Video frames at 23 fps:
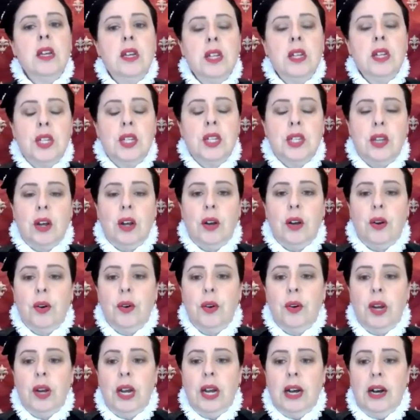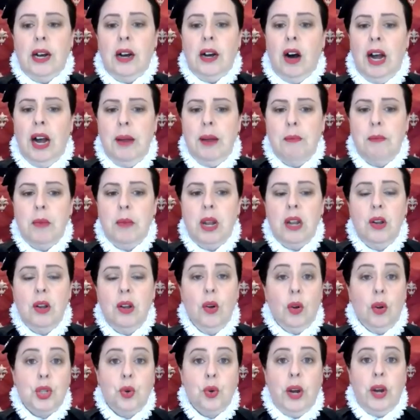So I'm not
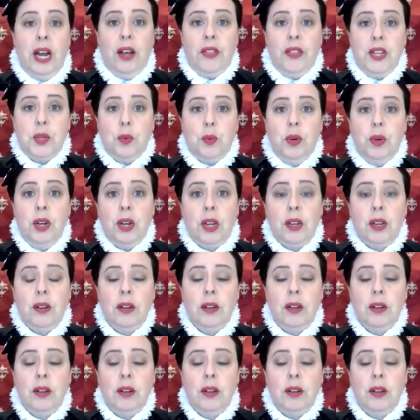sure how these work.